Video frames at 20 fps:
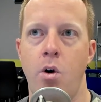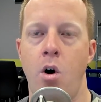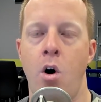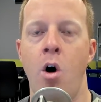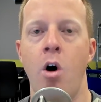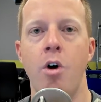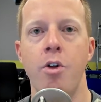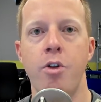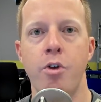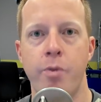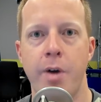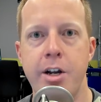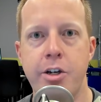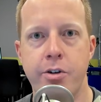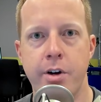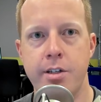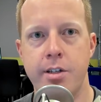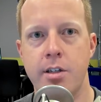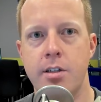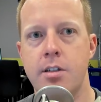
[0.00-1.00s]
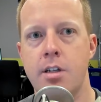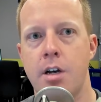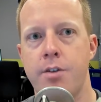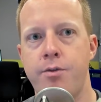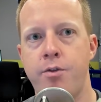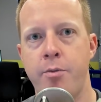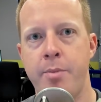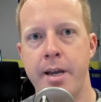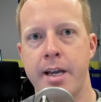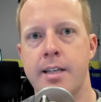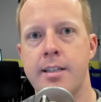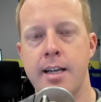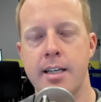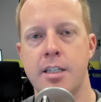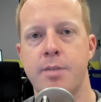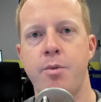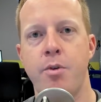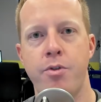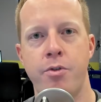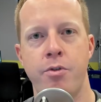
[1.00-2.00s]
all the ray tracing stuff will be
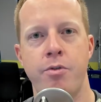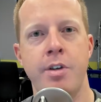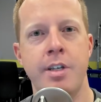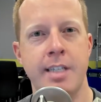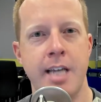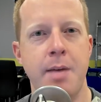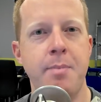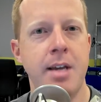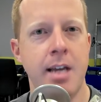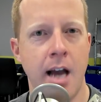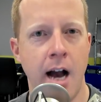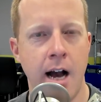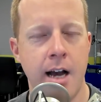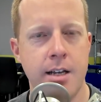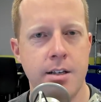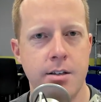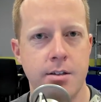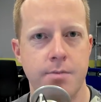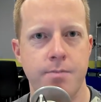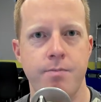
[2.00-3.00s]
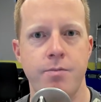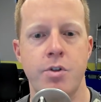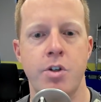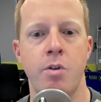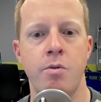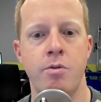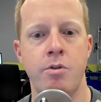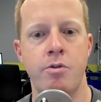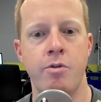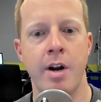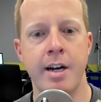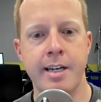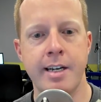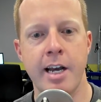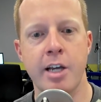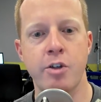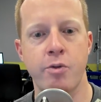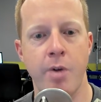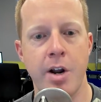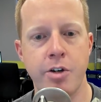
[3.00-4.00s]
accessible through these APIs. So
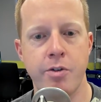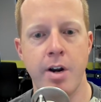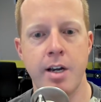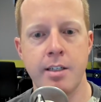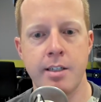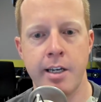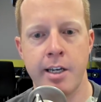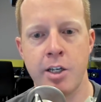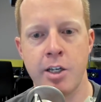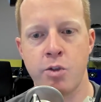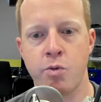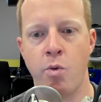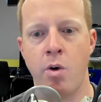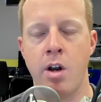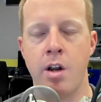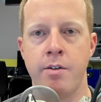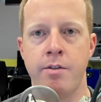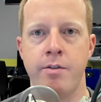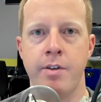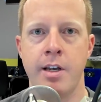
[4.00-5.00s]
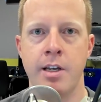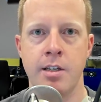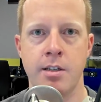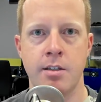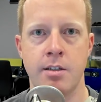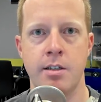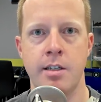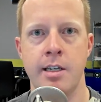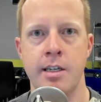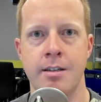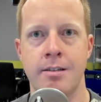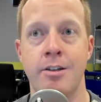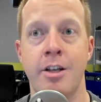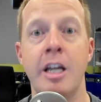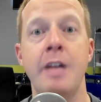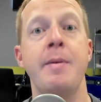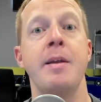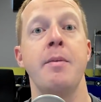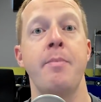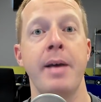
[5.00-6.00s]
DirectX ray tracing is going
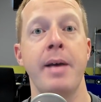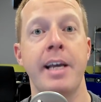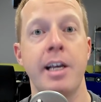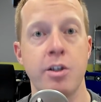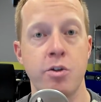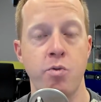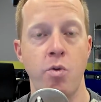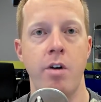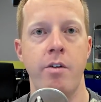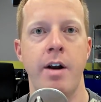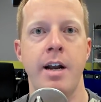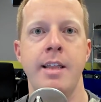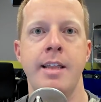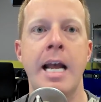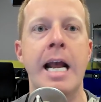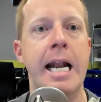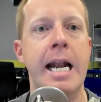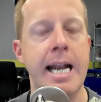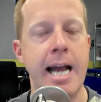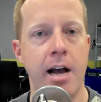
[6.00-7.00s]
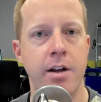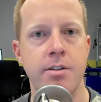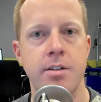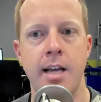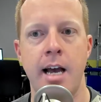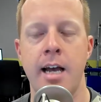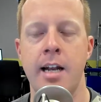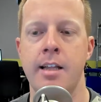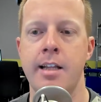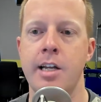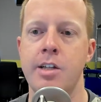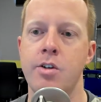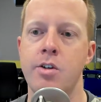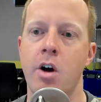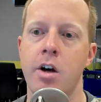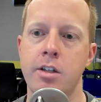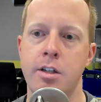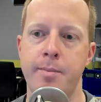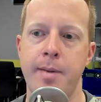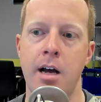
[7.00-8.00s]
to be the biggest one, right? And they announced that, and they
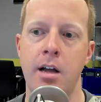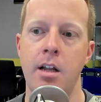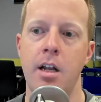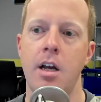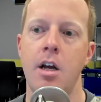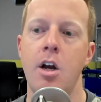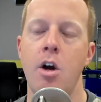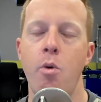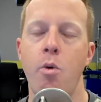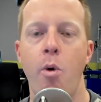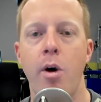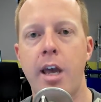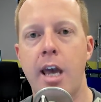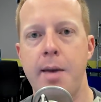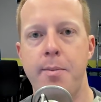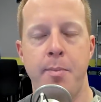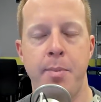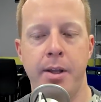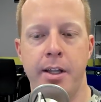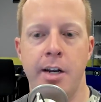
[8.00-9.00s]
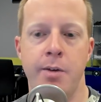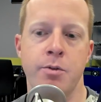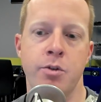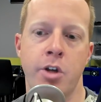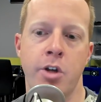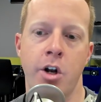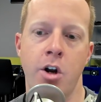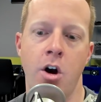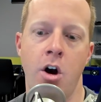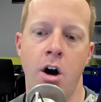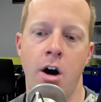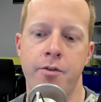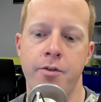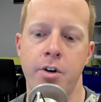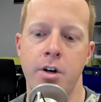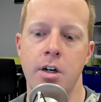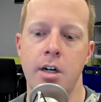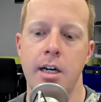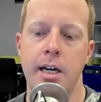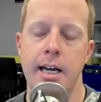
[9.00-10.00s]
talked about what capability it was going to
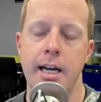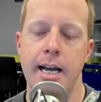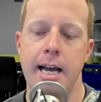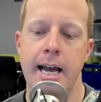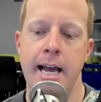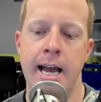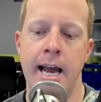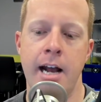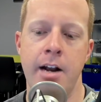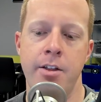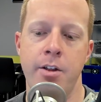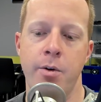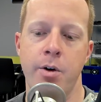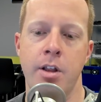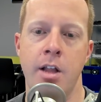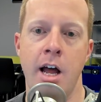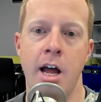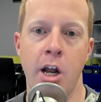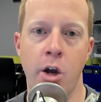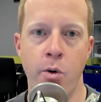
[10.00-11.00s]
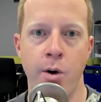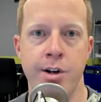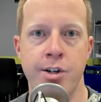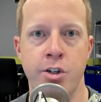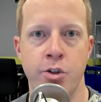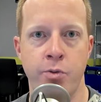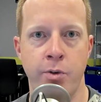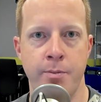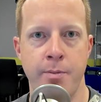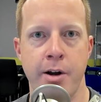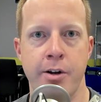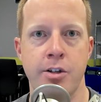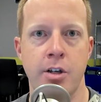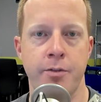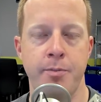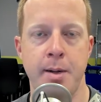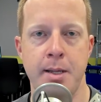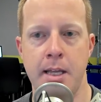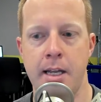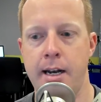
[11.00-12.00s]
offer. And there were a lot of questions when
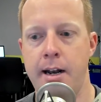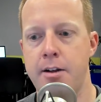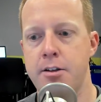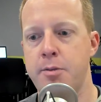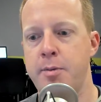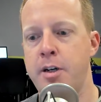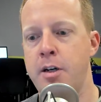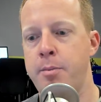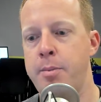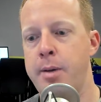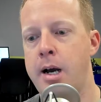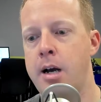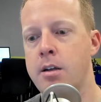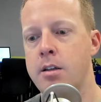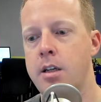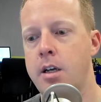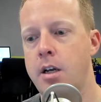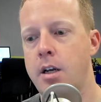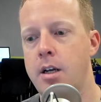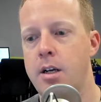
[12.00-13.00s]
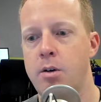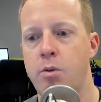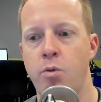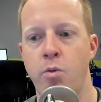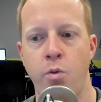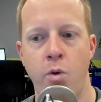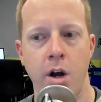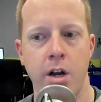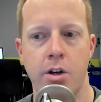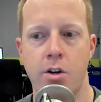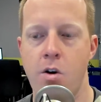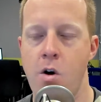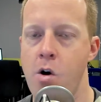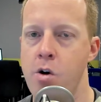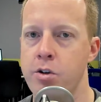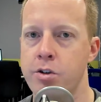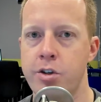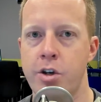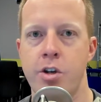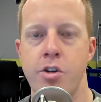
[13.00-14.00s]
Microsoft made that announcement about what
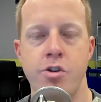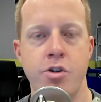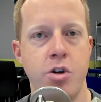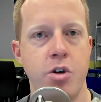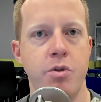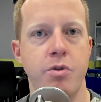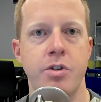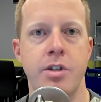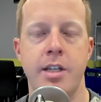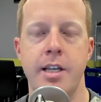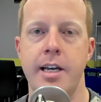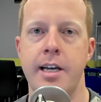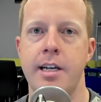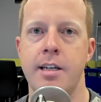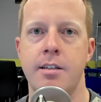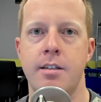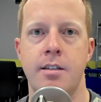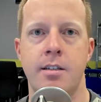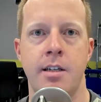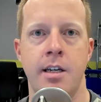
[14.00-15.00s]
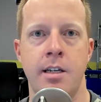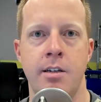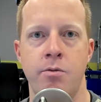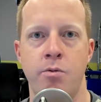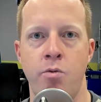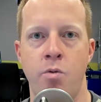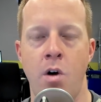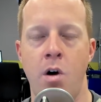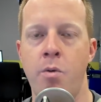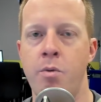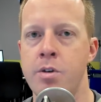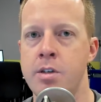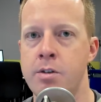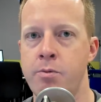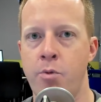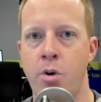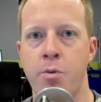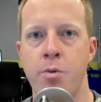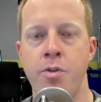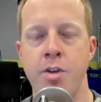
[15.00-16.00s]
cards could use this, and what
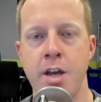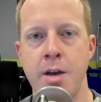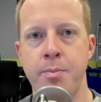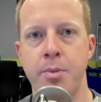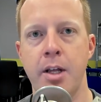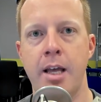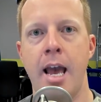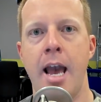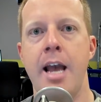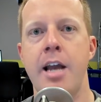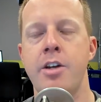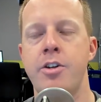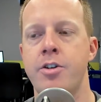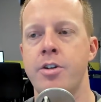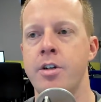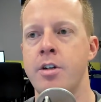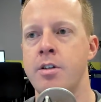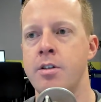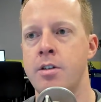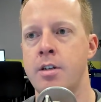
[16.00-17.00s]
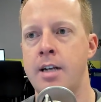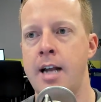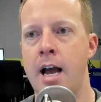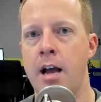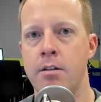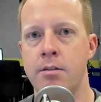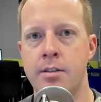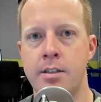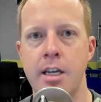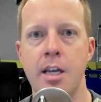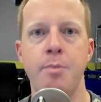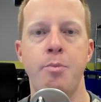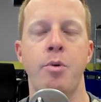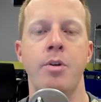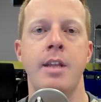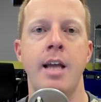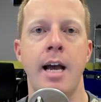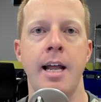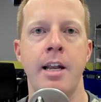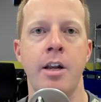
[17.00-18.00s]
were the implications, and how deep
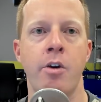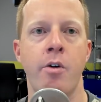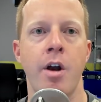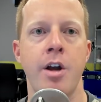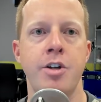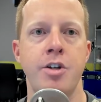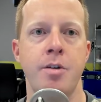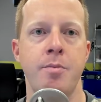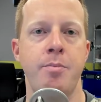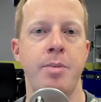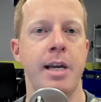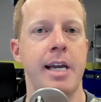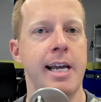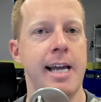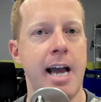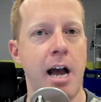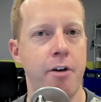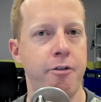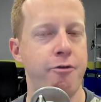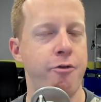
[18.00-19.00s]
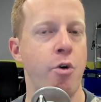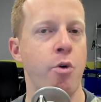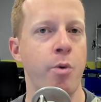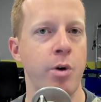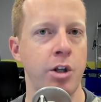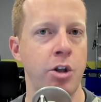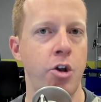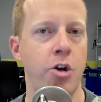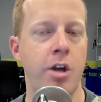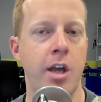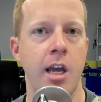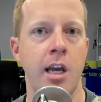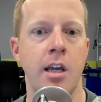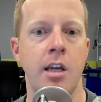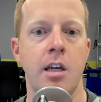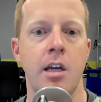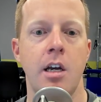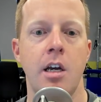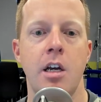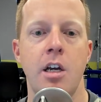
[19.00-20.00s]
would that integration be, how forward looking
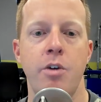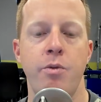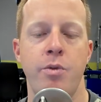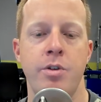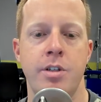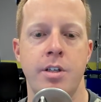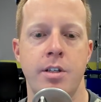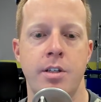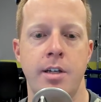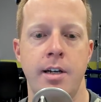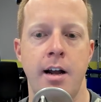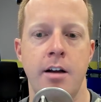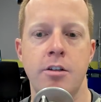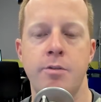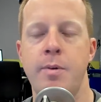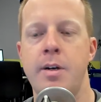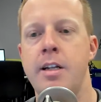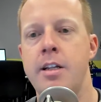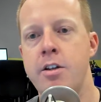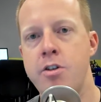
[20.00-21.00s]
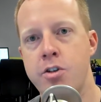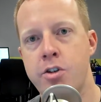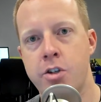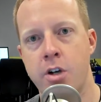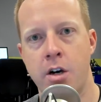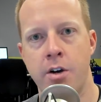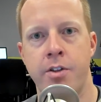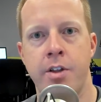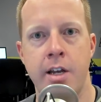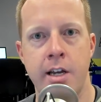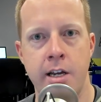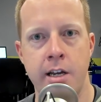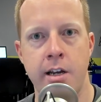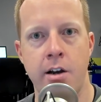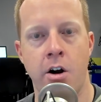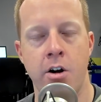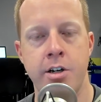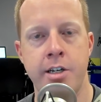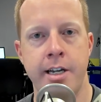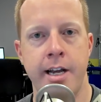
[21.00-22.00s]
was this announcement? And then you saw the
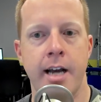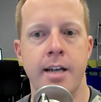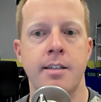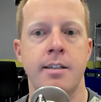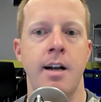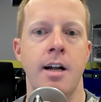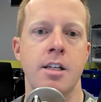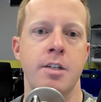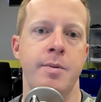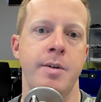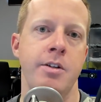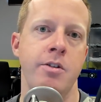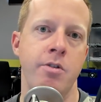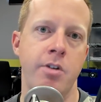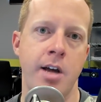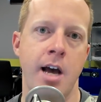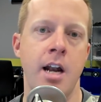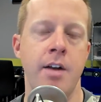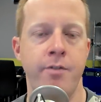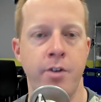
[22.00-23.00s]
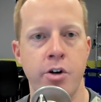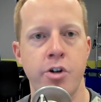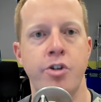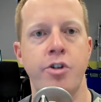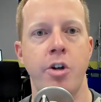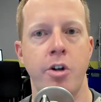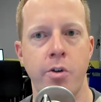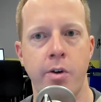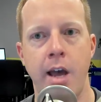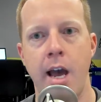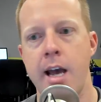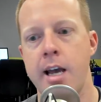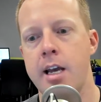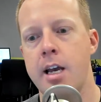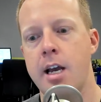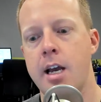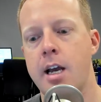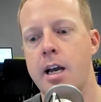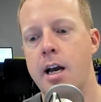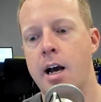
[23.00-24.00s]
RTX announcement, and you kind of understood. Okay,
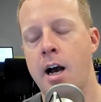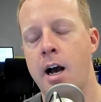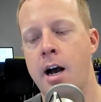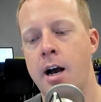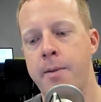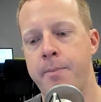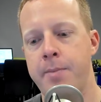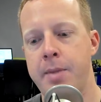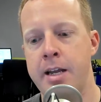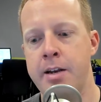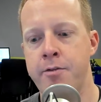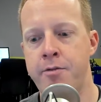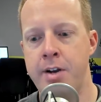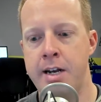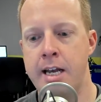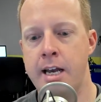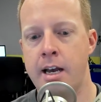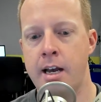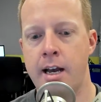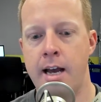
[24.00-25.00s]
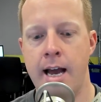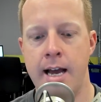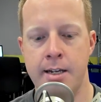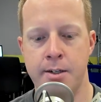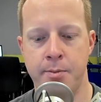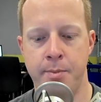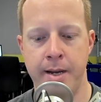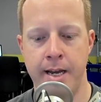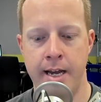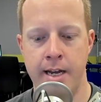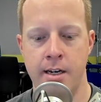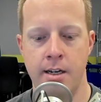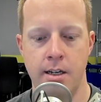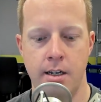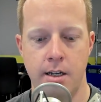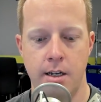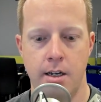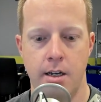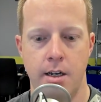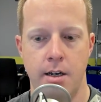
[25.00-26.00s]
NVIDIA has been
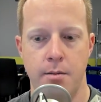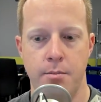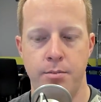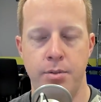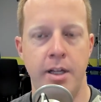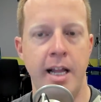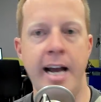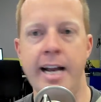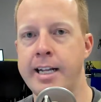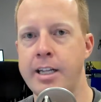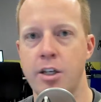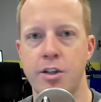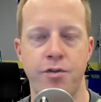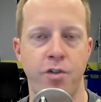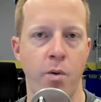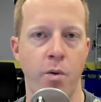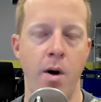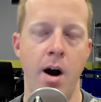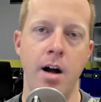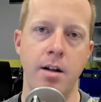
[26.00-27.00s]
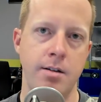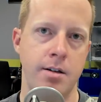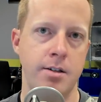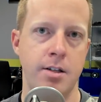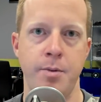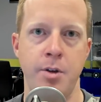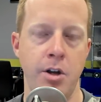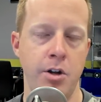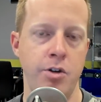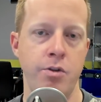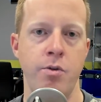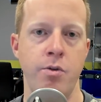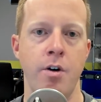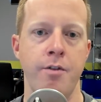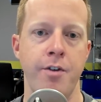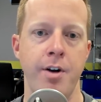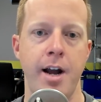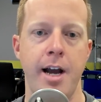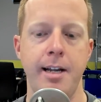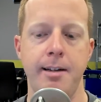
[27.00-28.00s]
planning this for a while. It's not something you do
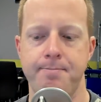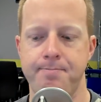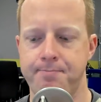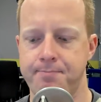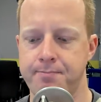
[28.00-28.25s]
overnight.